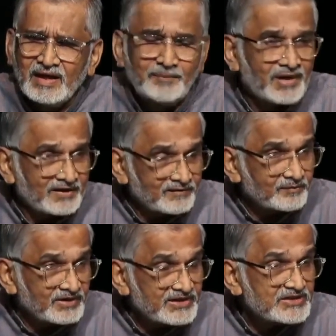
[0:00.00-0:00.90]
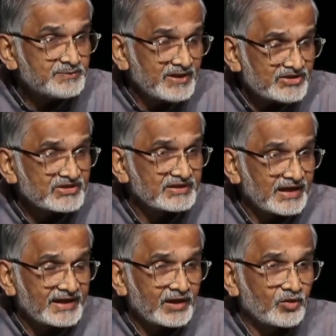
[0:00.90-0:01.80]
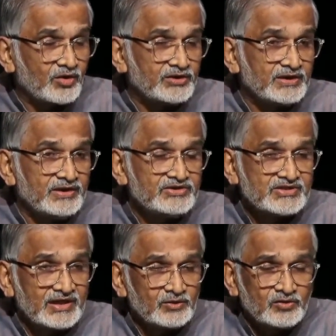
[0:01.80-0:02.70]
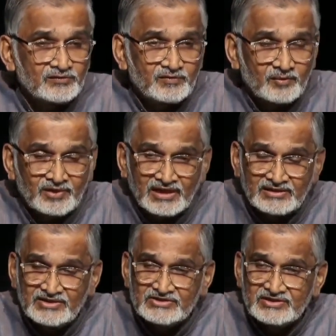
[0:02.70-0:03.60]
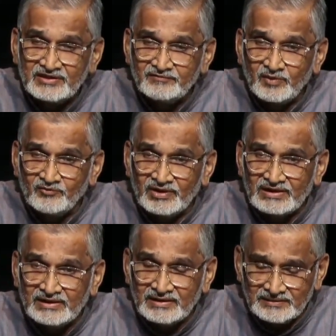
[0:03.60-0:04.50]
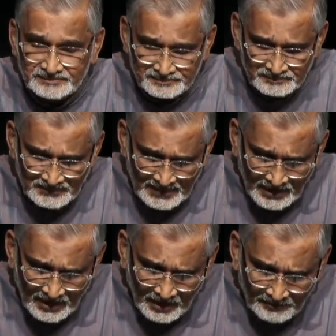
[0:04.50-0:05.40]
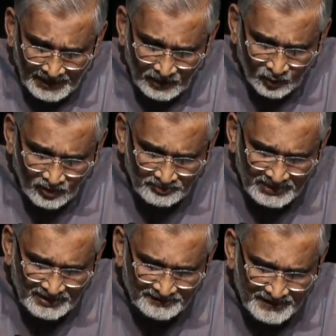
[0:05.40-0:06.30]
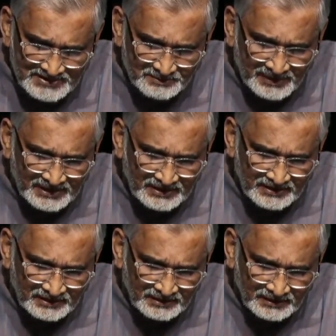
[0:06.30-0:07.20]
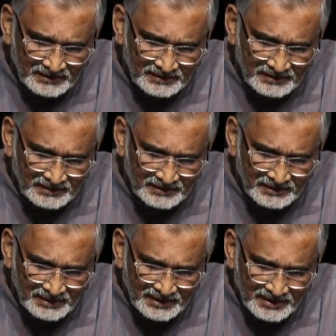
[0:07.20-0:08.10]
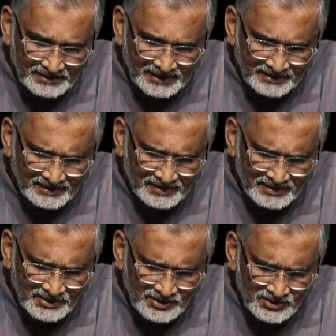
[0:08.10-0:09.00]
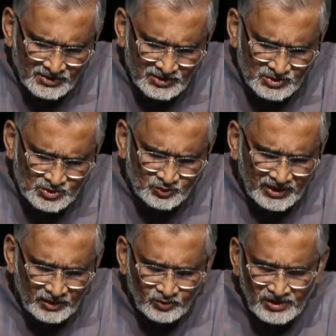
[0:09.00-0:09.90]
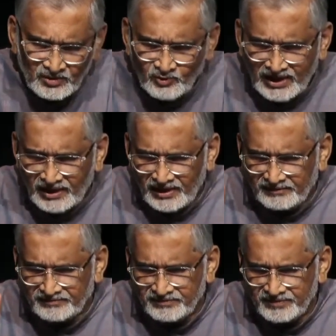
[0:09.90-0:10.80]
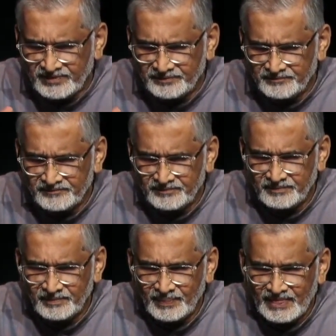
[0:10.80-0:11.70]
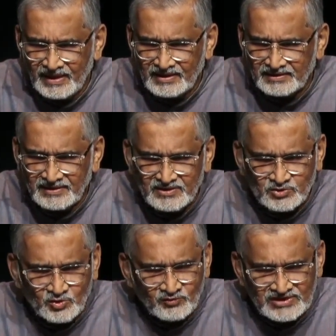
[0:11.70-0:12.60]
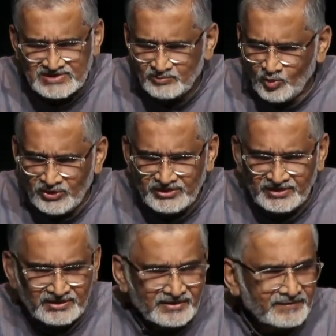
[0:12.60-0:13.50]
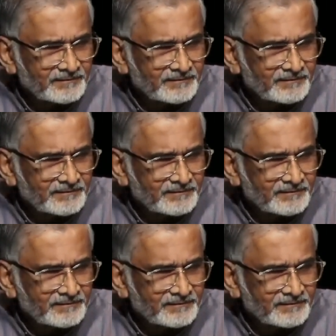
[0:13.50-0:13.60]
Apart from the inspiration that I got in childhood from Gandhiji and from Wardha, my own belief has been that you have only one life. There is no once more here.